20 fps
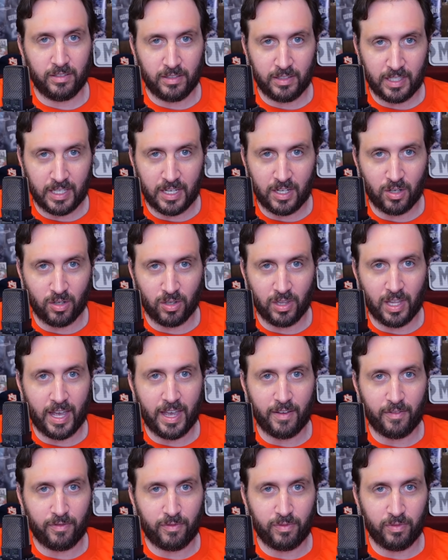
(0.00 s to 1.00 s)
in your
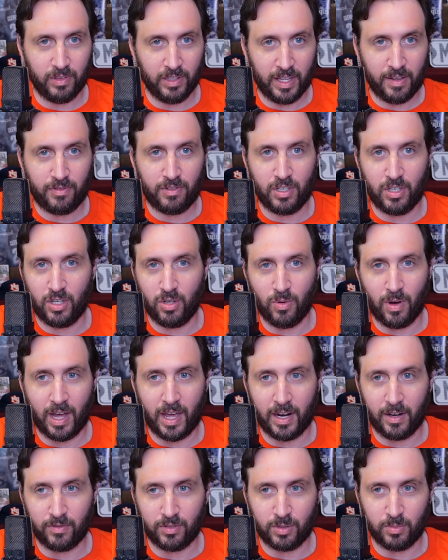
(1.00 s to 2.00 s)
life, lifting you
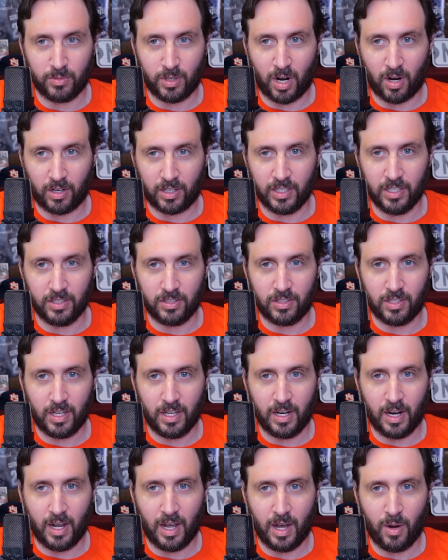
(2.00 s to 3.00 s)
out of some darkness.
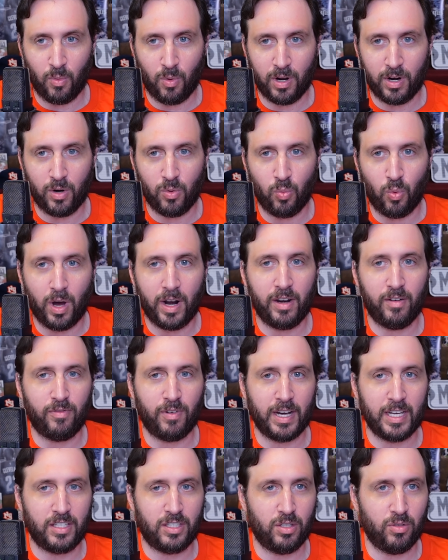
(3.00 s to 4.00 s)
And I wonder what
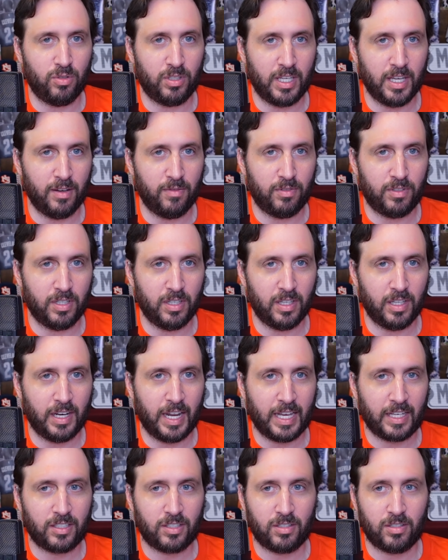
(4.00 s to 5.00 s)
advice you'd give to the
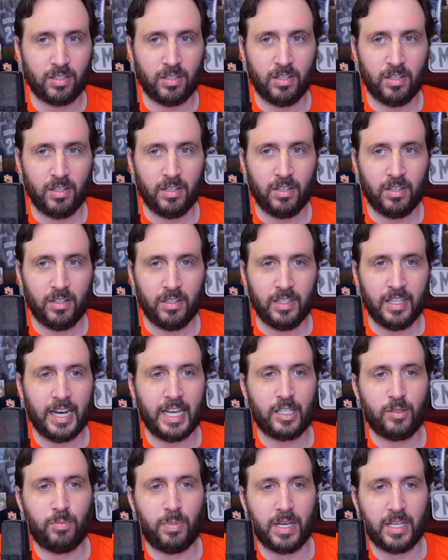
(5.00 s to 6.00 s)
next
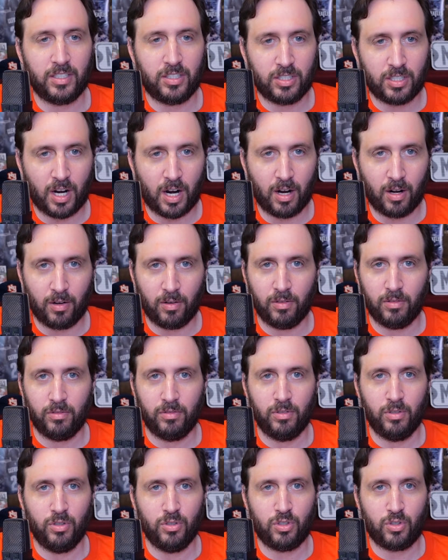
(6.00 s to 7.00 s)
big star
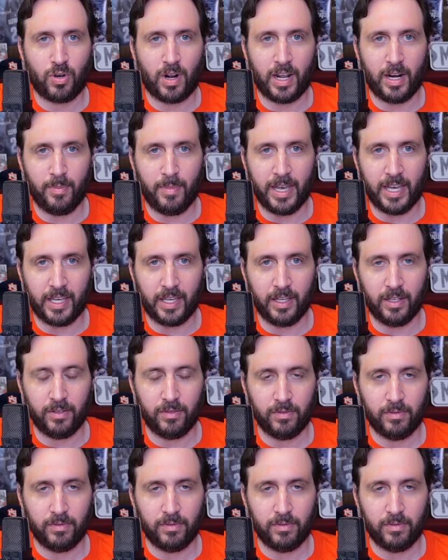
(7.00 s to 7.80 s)
who's trying to make it.